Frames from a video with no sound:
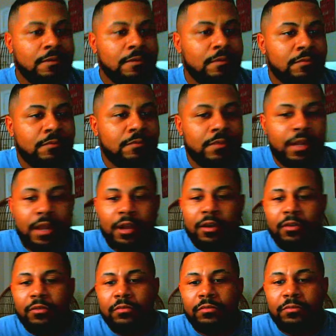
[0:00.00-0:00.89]

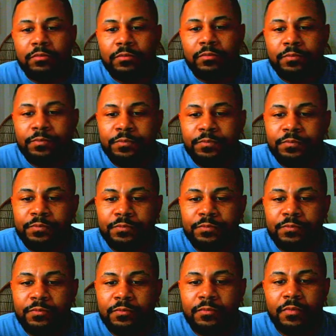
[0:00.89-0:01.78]
Now,
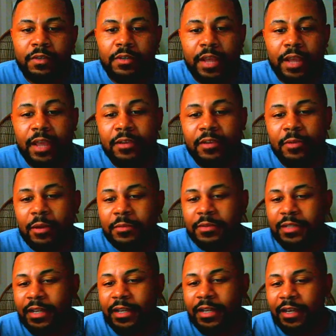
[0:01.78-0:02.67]
yeah, that's what I'm
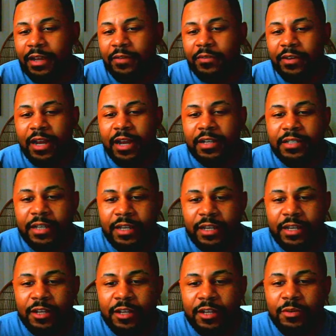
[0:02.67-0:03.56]
saying. I forgot
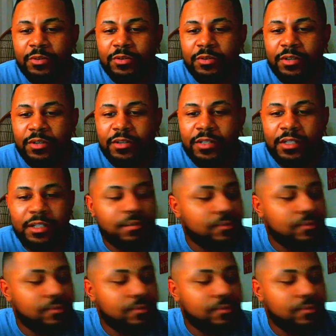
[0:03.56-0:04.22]
Tannehill was on the team.